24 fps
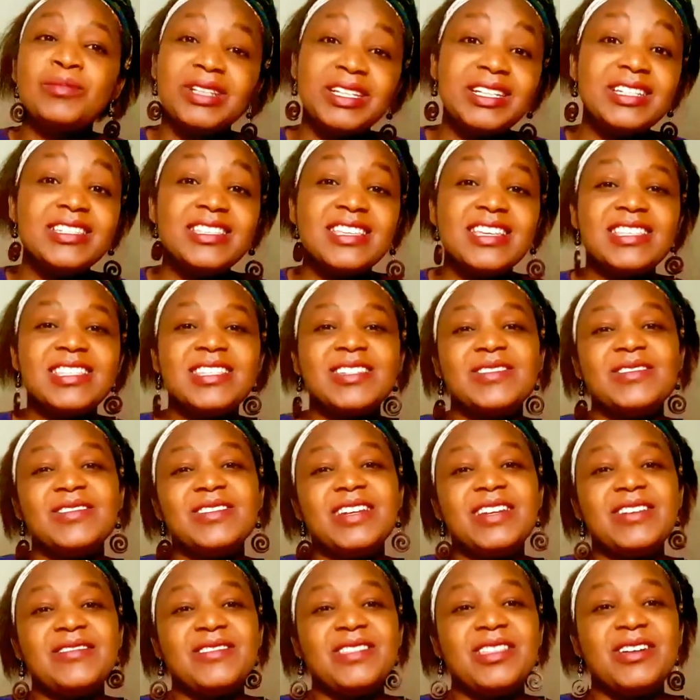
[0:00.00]
Please stay
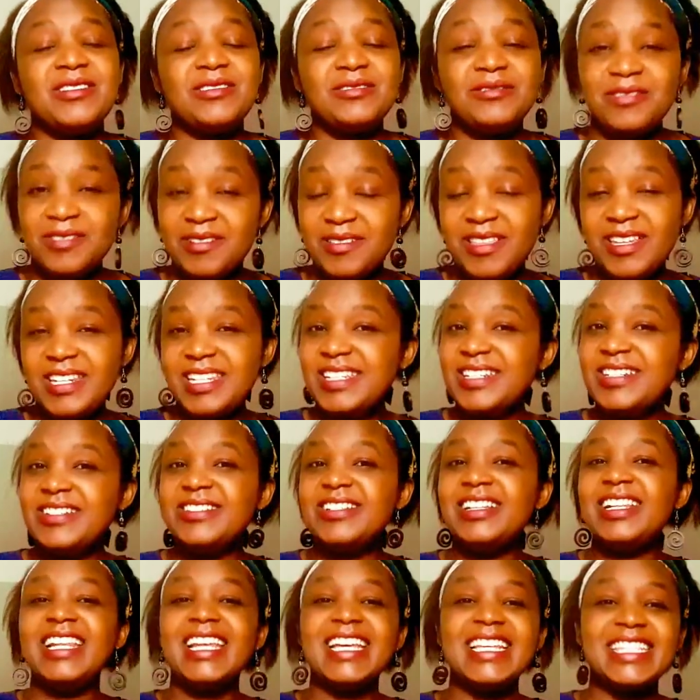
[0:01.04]
tuned and without further
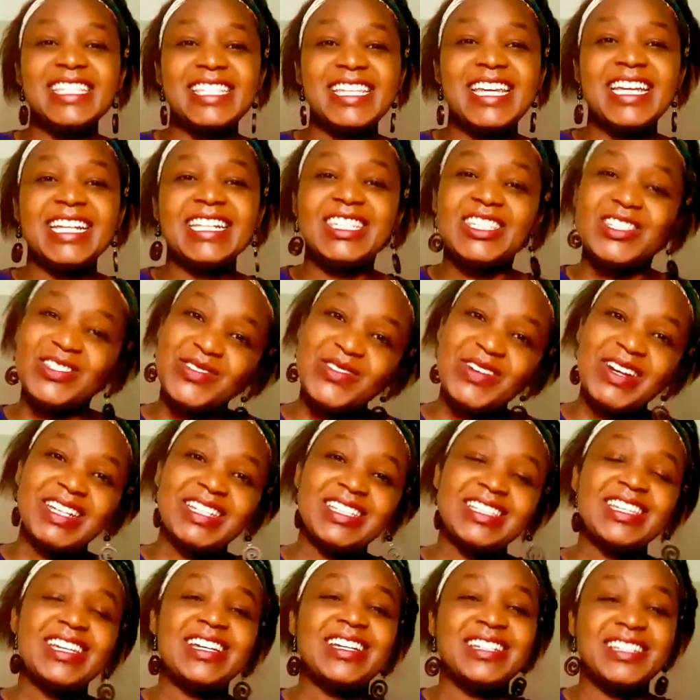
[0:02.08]
ado, let's get
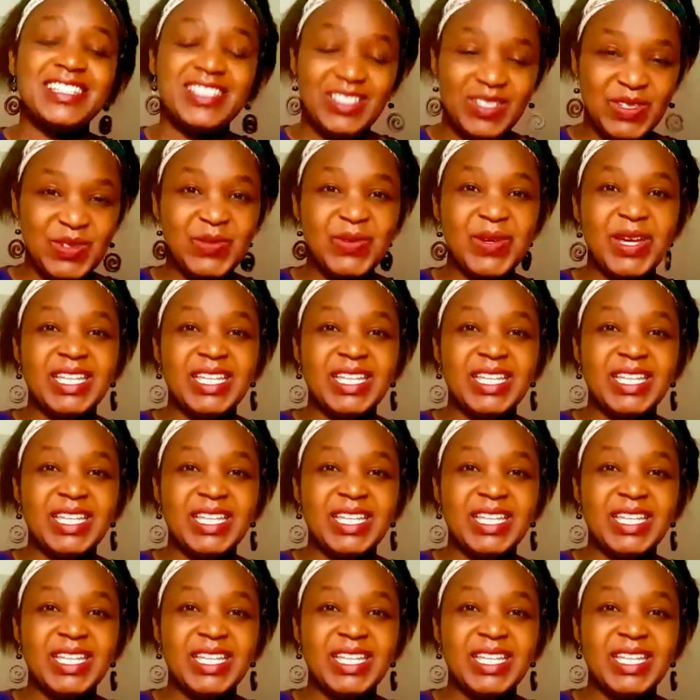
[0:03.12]
straight to